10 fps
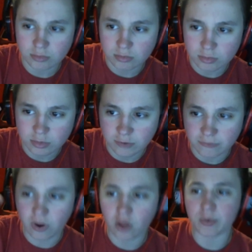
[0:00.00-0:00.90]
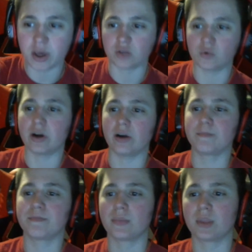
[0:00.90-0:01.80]
to follow me on Twitter
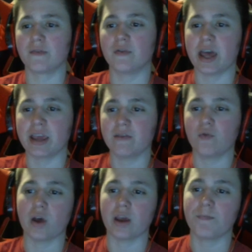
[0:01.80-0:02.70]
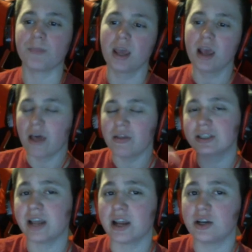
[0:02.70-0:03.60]
for that giveaway. And this is
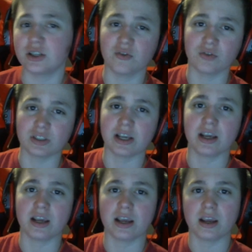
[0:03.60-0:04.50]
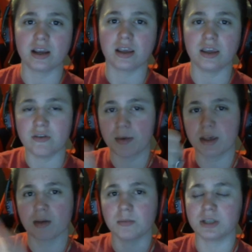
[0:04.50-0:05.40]
Danger 248. Give it a big
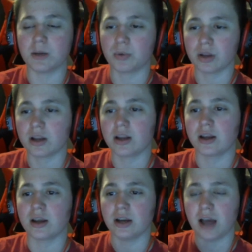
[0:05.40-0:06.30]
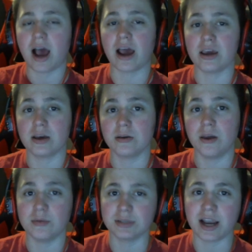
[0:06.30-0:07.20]
thumbs up, and I
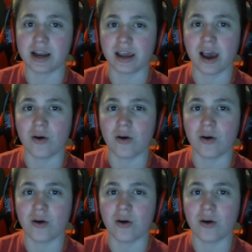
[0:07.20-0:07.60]
am signing out.